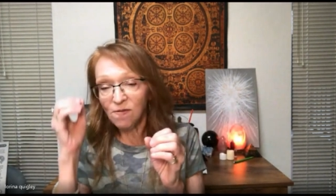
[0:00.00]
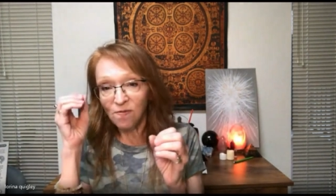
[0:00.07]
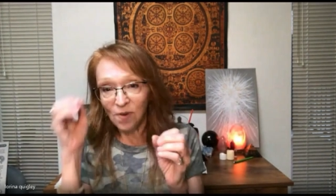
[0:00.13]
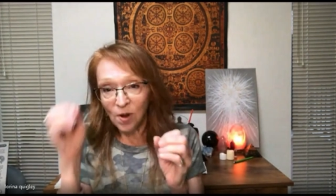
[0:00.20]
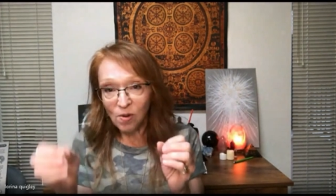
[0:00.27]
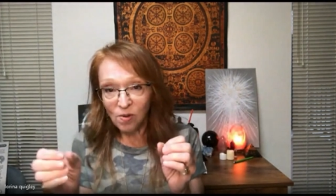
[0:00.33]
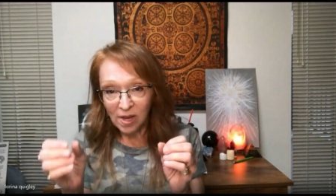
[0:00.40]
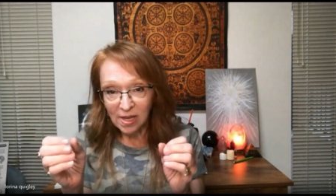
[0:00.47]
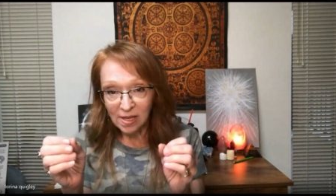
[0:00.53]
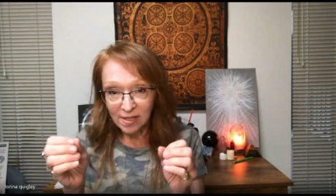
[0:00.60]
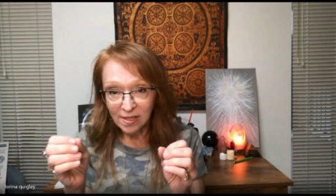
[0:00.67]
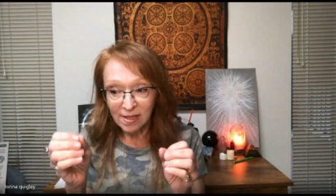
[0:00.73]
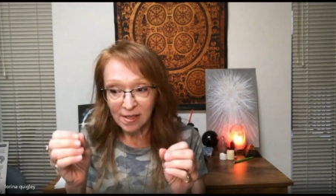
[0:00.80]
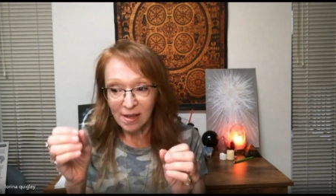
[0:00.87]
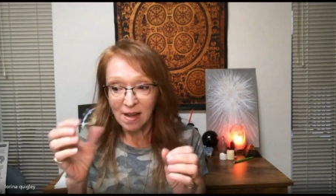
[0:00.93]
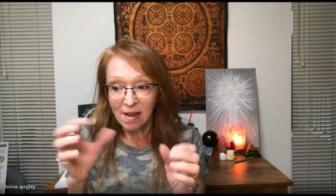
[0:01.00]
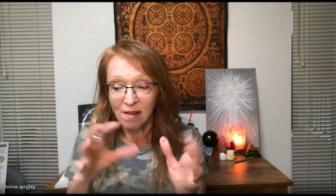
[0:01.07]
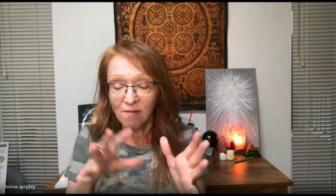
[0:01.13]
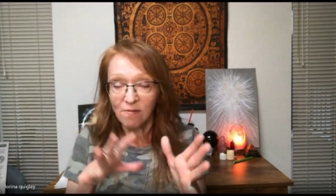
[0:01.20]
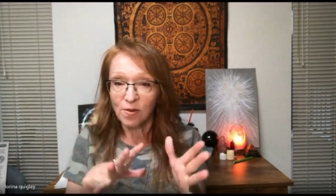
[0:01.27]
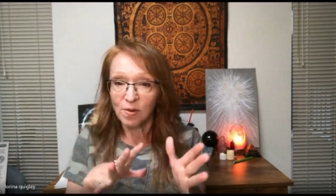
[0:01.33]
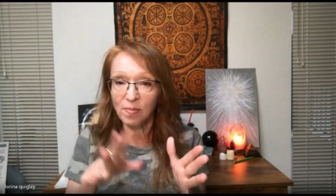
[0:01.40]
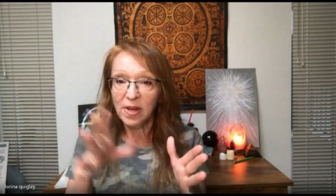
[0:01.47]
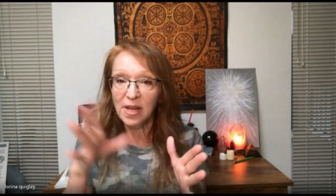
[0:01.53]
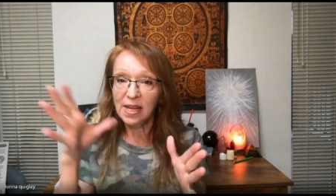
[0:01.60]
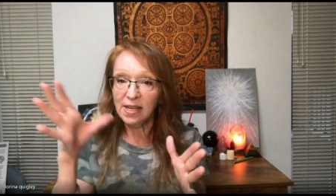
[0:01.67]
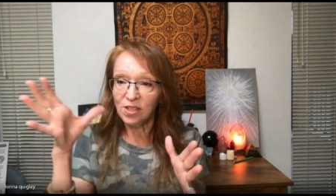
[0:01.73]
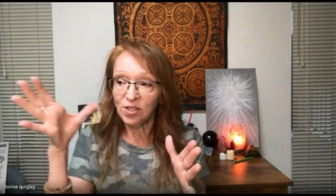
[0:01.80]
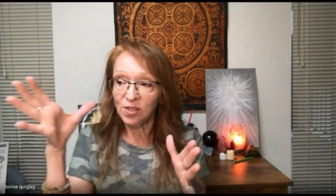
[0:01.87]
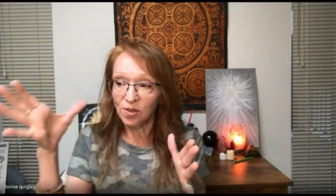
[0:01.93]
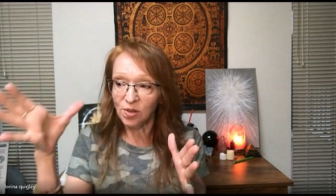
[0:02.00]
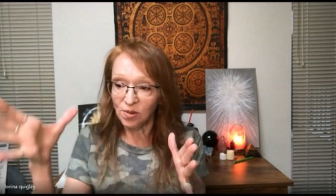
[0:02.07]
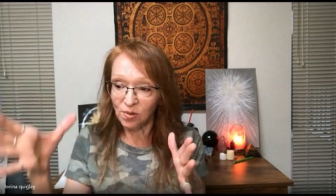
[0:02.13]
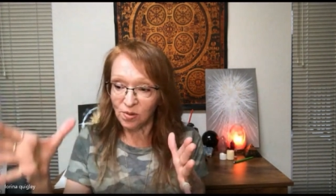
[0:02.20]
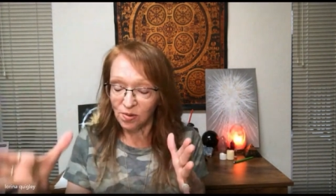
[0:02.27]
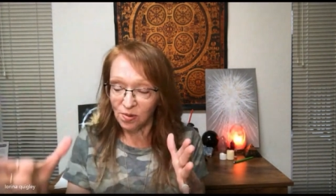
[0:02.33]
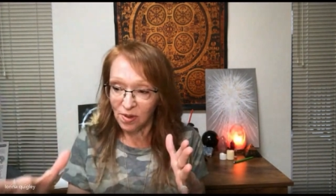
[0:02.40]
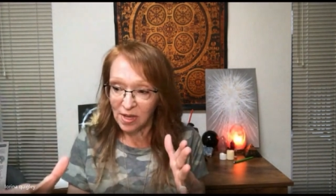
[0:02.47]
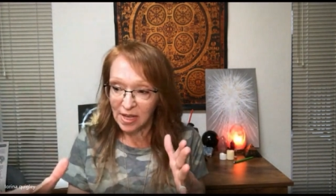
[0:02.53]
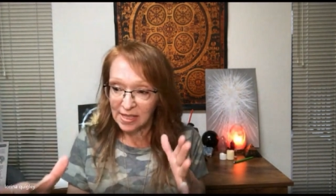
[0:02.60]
focus for me to,